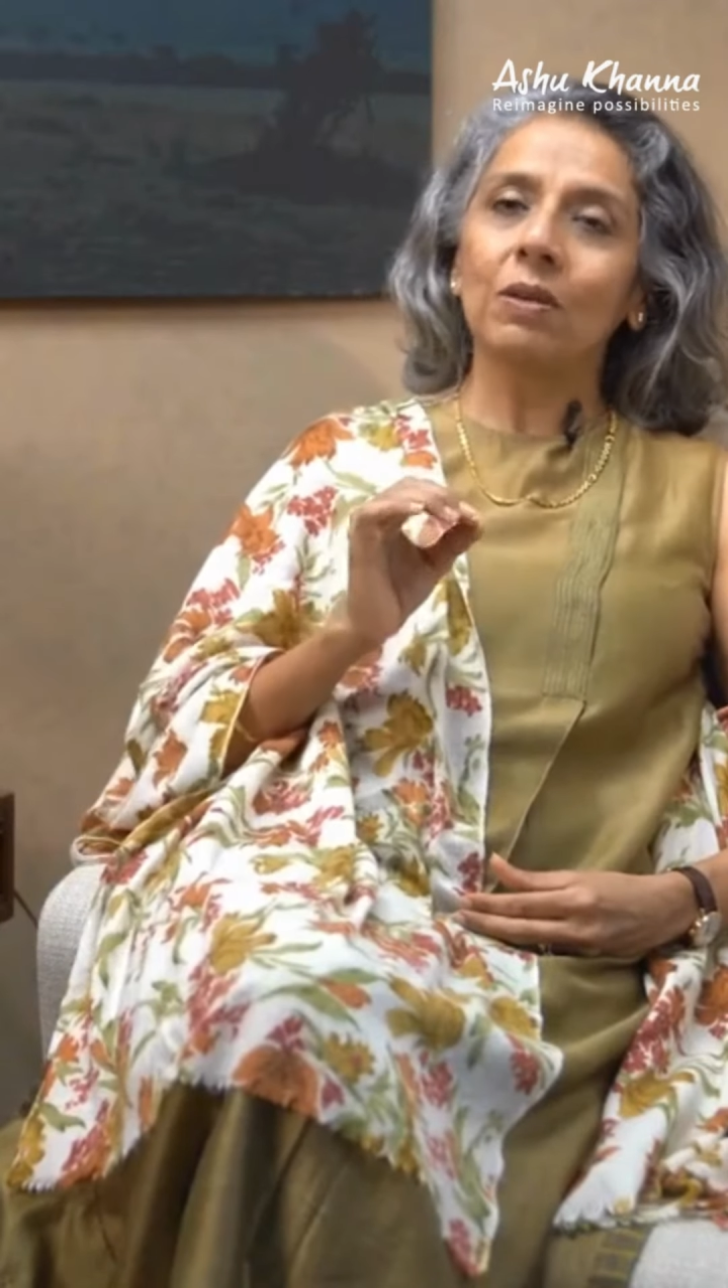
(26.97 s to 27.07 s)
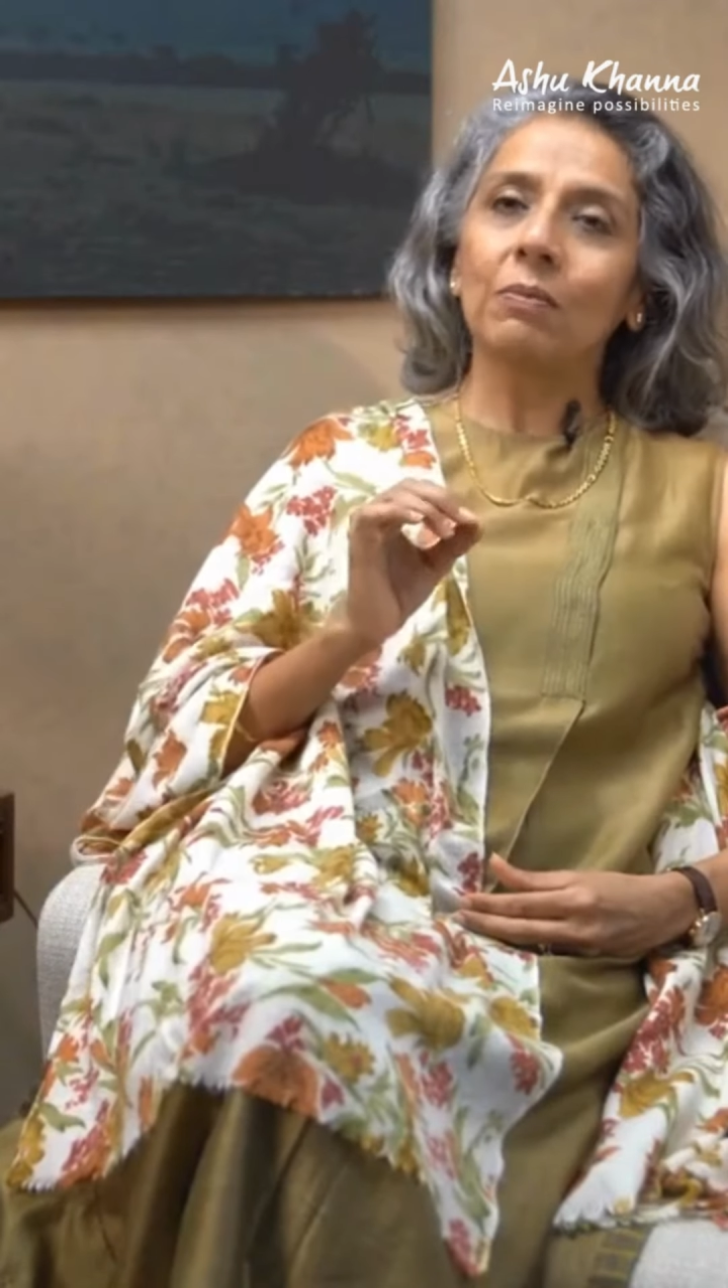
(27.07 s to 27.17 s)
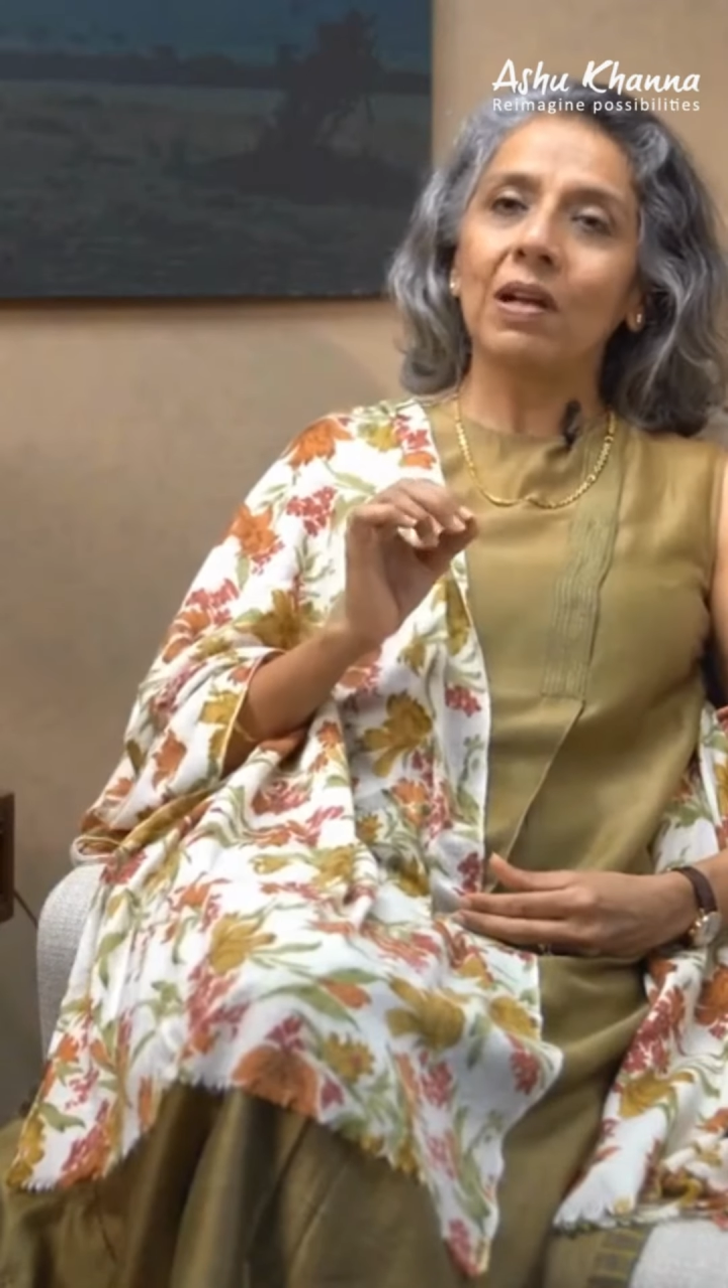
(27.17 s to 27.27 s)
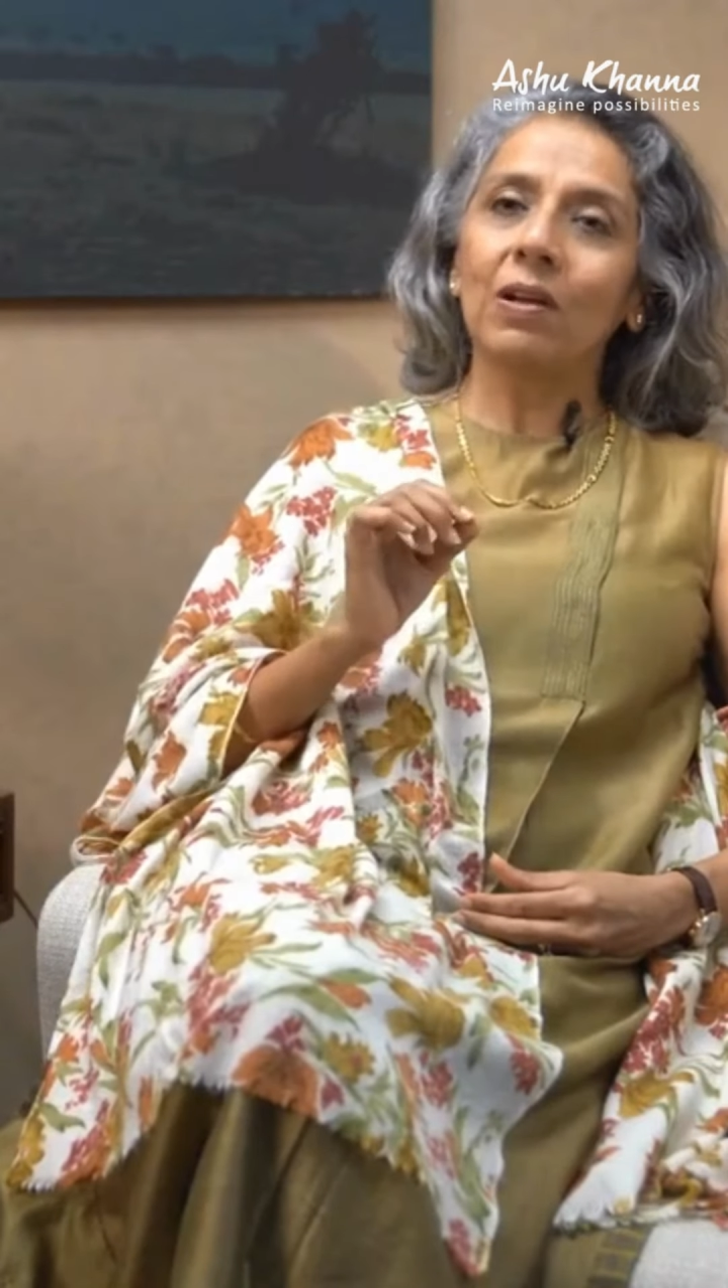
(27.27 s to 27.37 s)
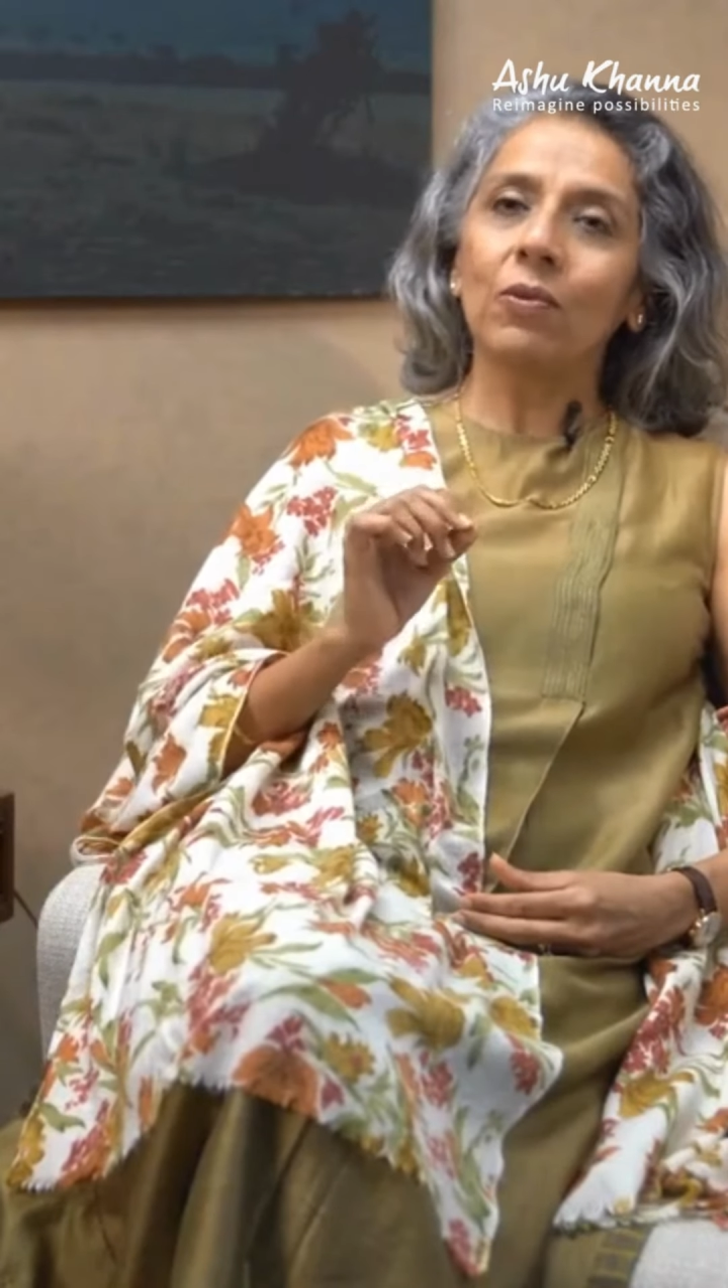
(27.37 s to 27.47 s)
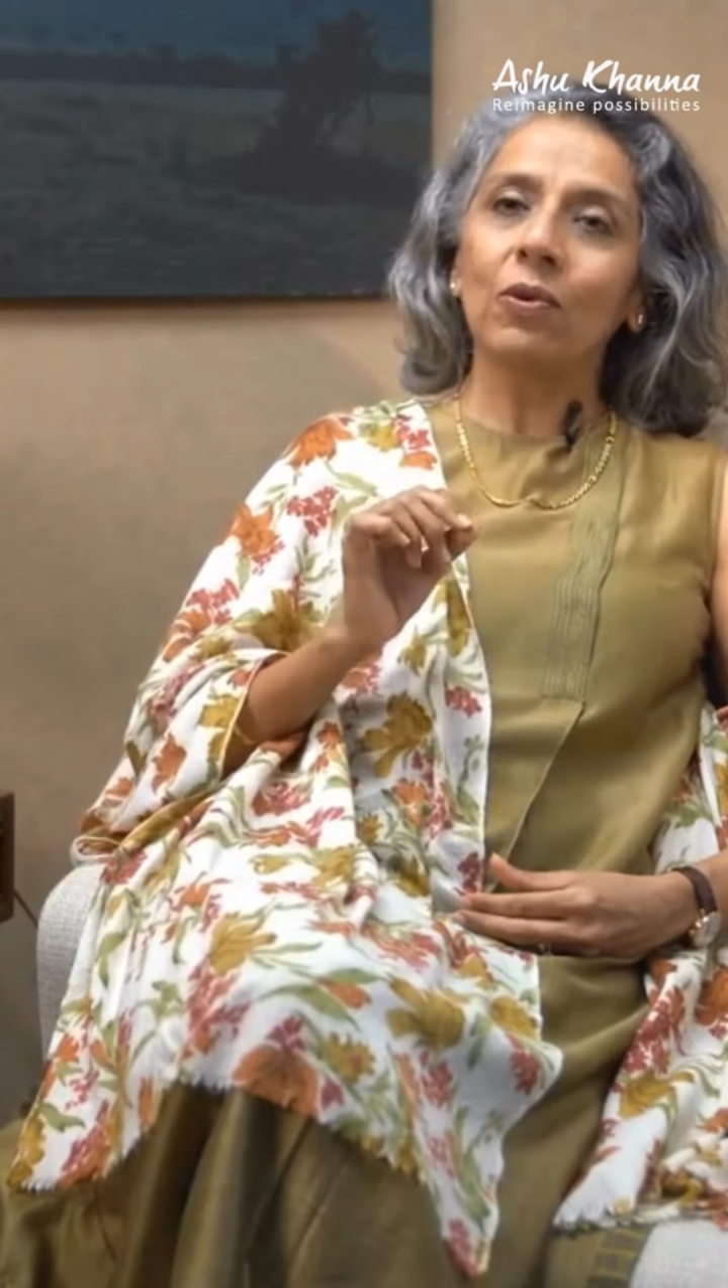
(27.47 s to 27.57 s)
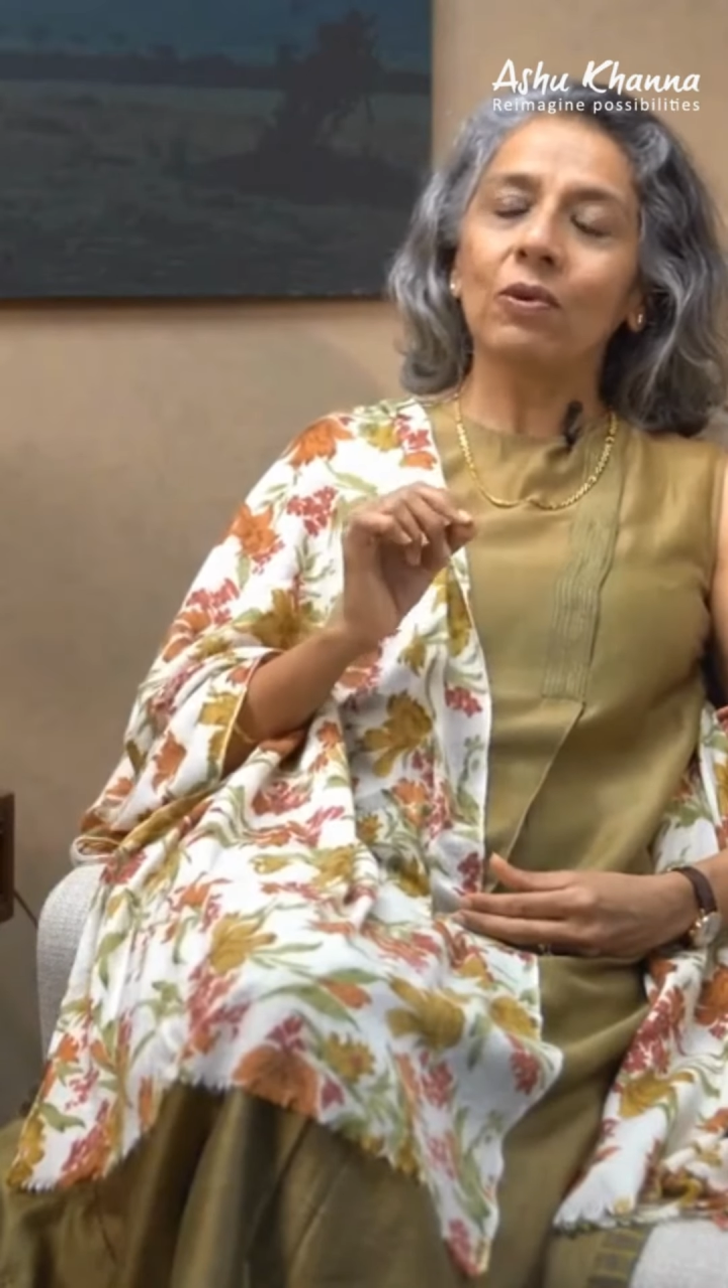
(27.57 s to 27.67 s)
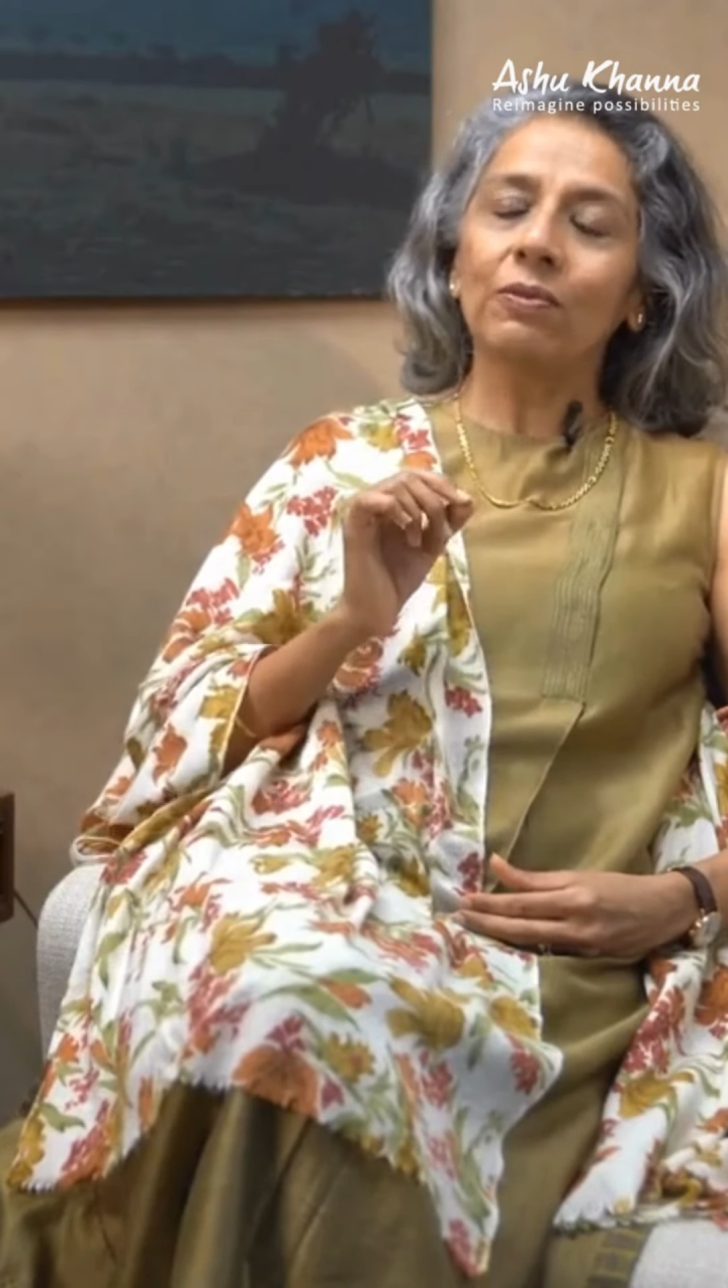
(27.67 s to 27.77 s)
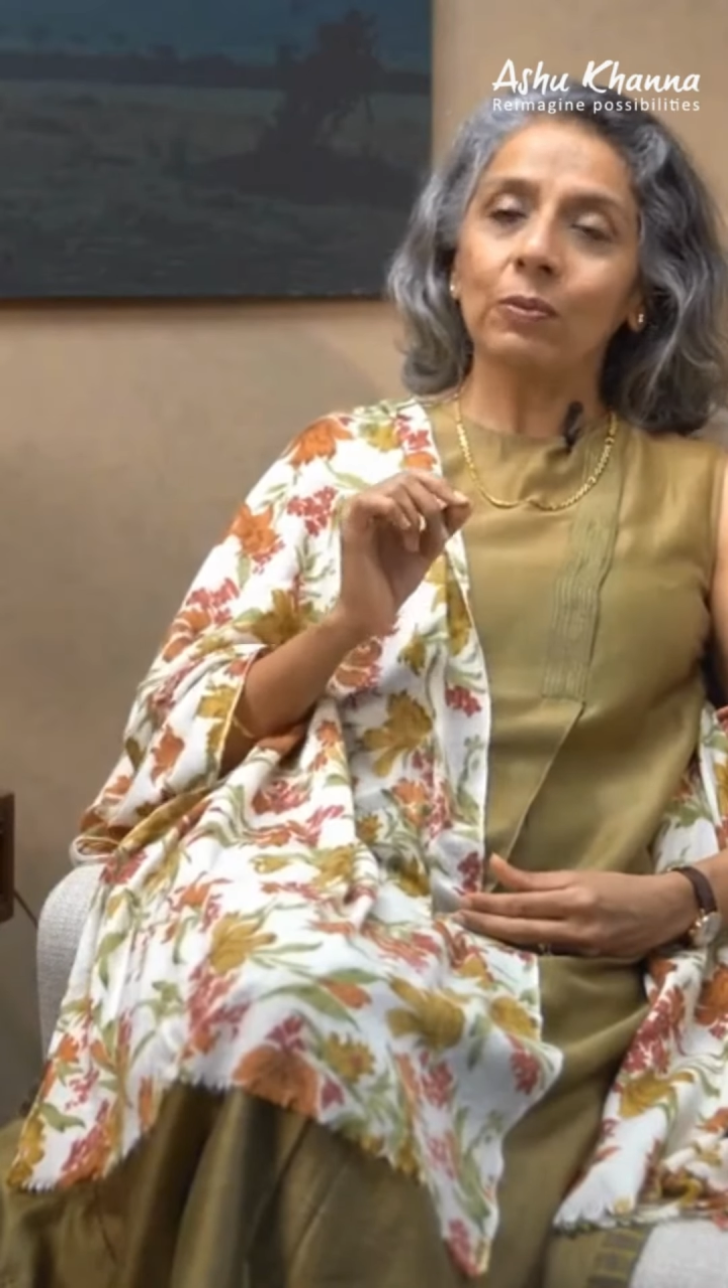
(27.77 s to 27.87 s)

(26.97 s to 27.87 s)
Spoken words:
amount of